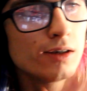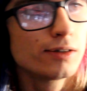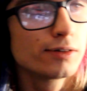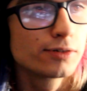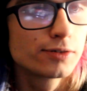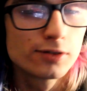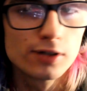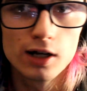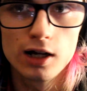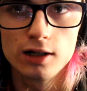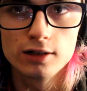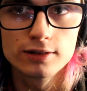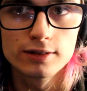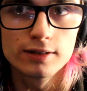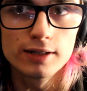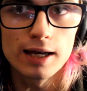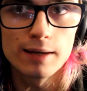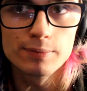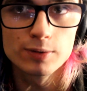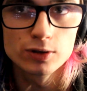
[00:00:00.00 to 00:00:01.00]
So last
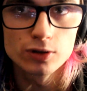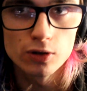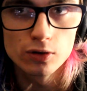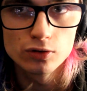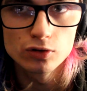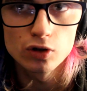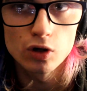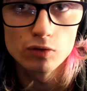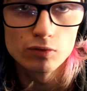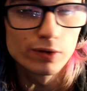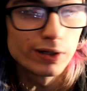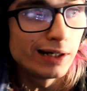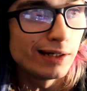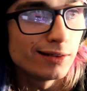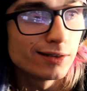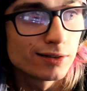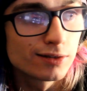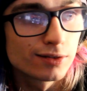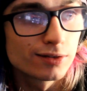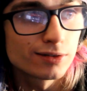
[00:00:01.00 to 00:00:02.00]
episodes got
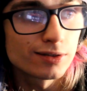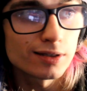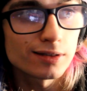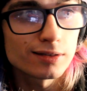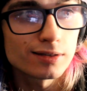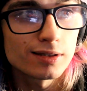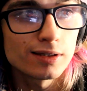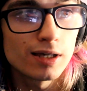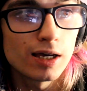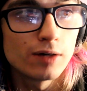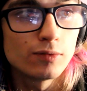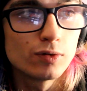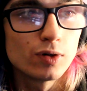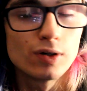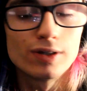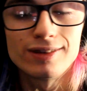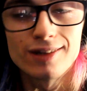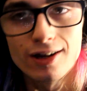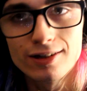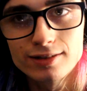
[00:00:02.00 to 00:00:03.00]
released
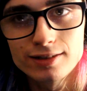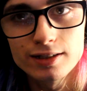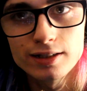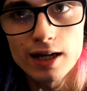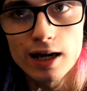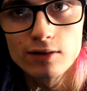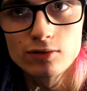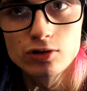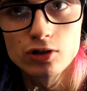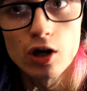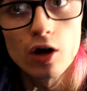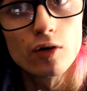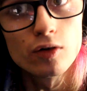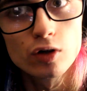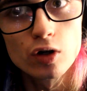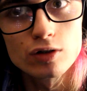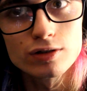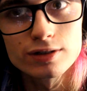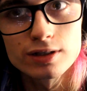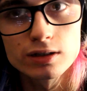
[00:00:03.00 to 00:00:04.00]
19 hours ago and
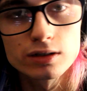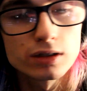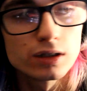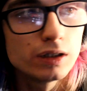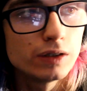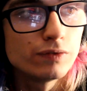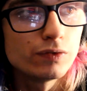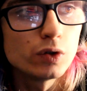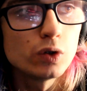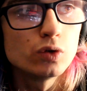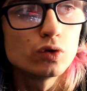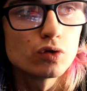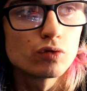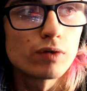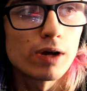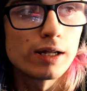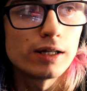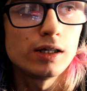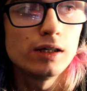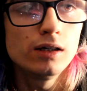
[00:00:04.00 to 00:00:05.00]
got 16 views
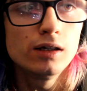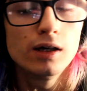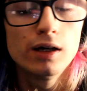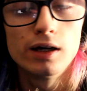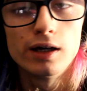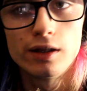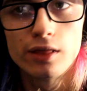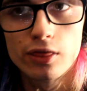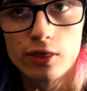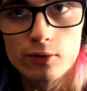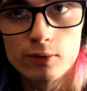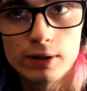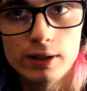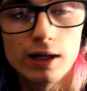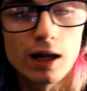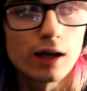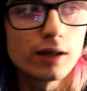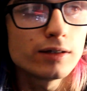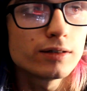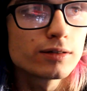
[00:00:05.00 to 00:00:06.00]
already and 3
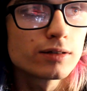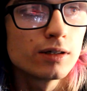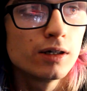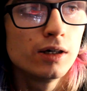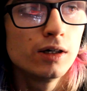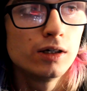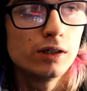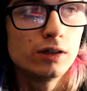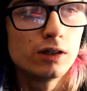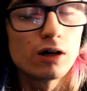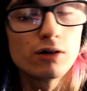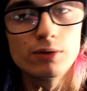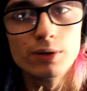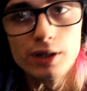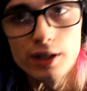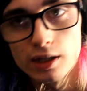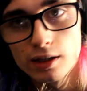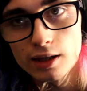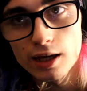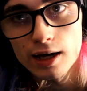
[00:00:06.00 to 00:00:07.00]
likes. Knowing
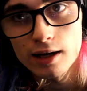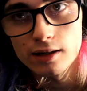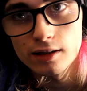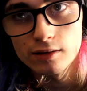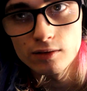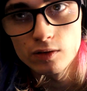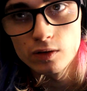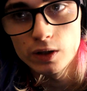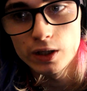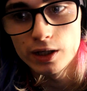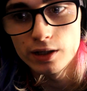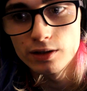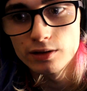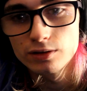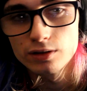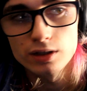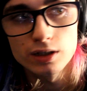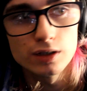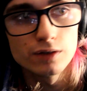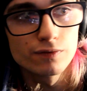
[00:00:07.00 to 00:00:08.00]
that that
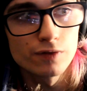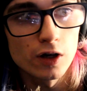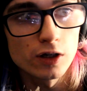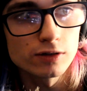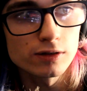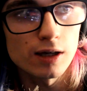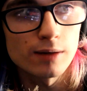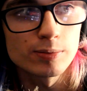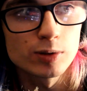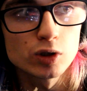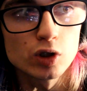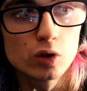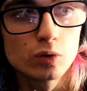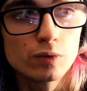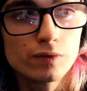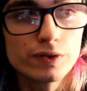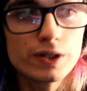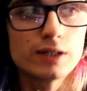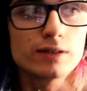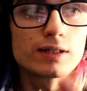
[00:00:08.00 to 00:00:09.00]
is the first episode
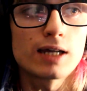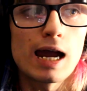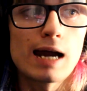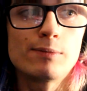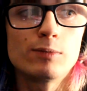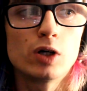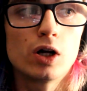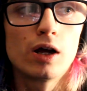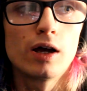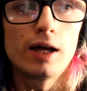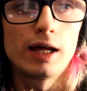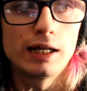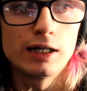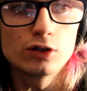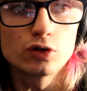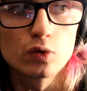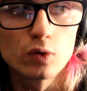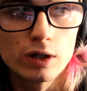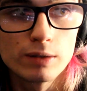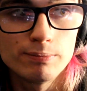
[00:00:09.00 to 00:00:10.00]
with this camera and
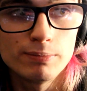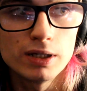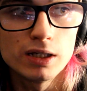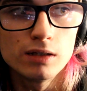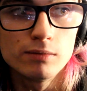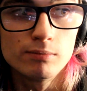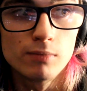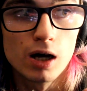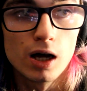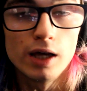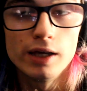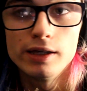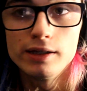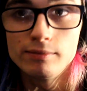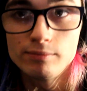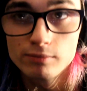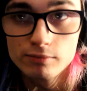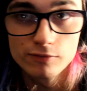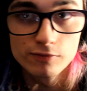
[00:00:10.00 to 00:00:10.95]
it's already beat my